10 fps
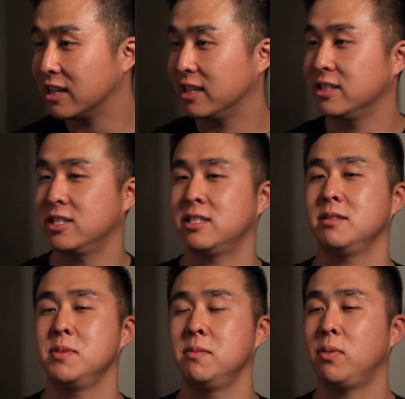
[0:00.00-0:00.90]
and just to
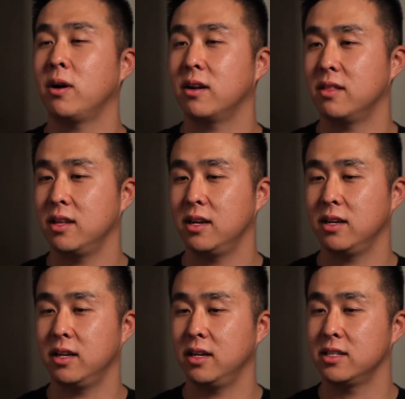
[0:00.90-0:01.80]
be part of
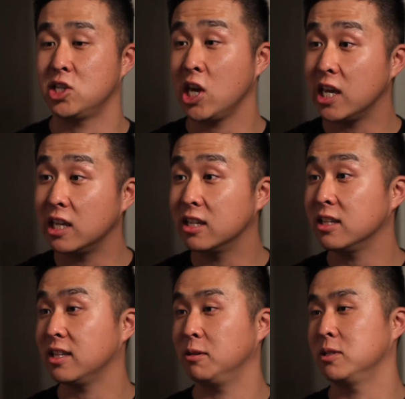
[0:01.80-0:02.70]
the
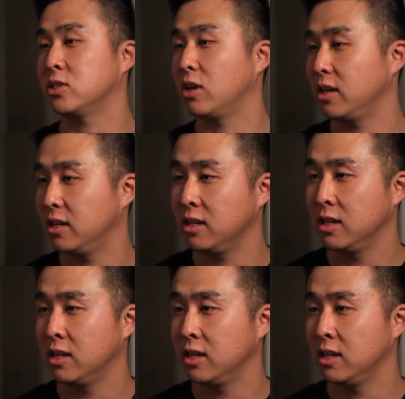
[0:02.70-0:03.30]
chain that was started,